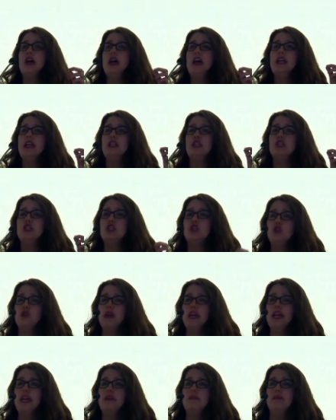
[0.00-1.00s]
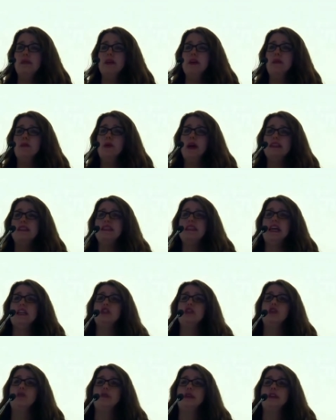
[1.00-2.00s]
extreme
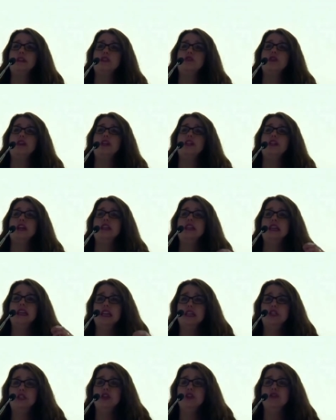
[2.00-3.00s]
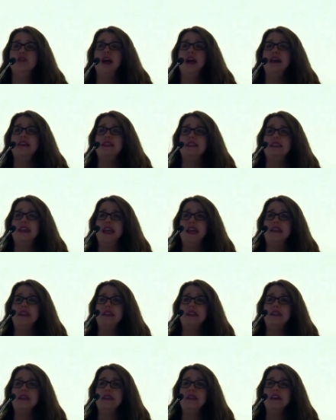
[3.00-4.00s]
presidential administration in the history of the United
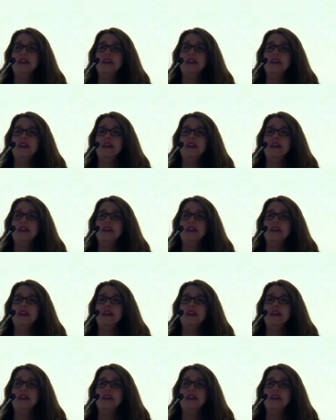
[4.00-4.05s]
States.